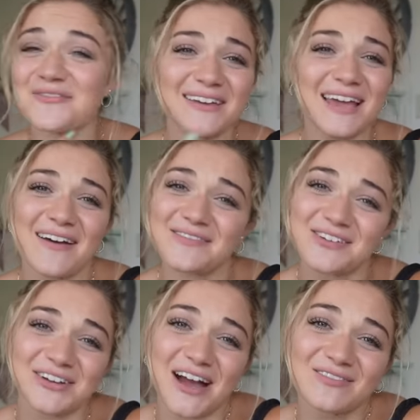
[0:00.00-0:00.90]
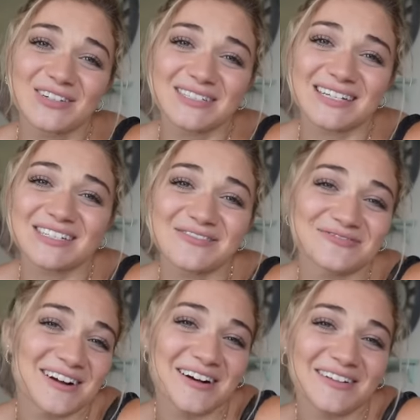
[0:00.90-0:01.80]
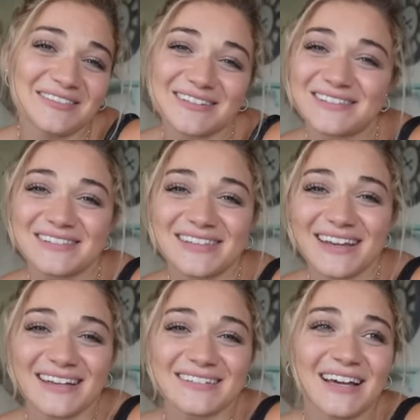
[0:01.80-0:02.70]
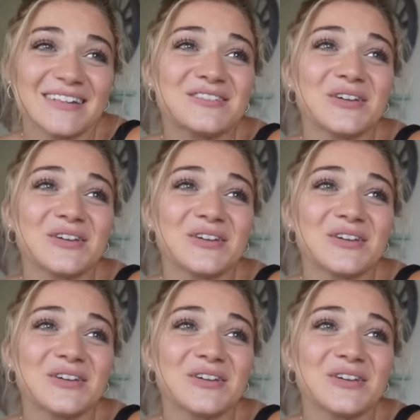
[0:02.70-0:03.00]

We have good conversation while it's getting done.